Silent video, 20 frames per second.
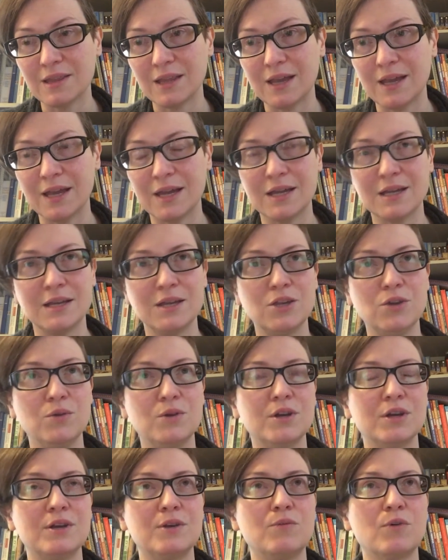Like you
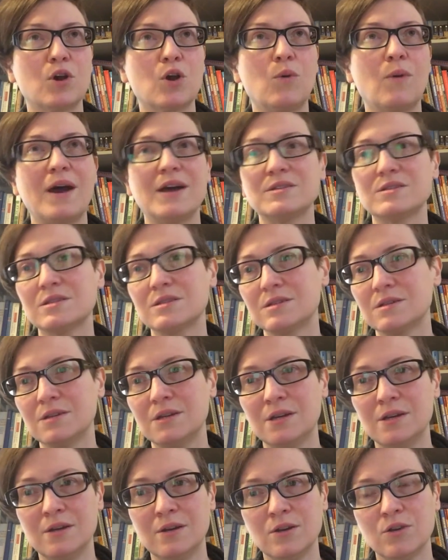could request
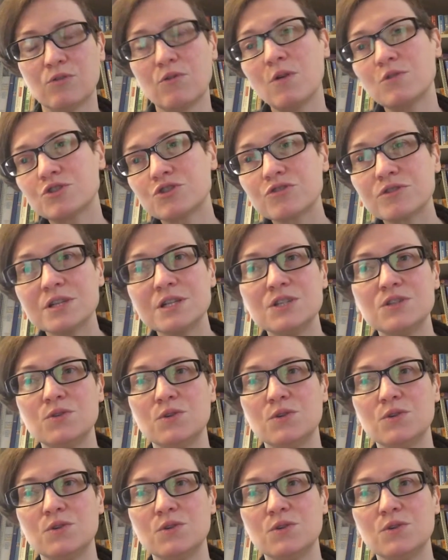groceries,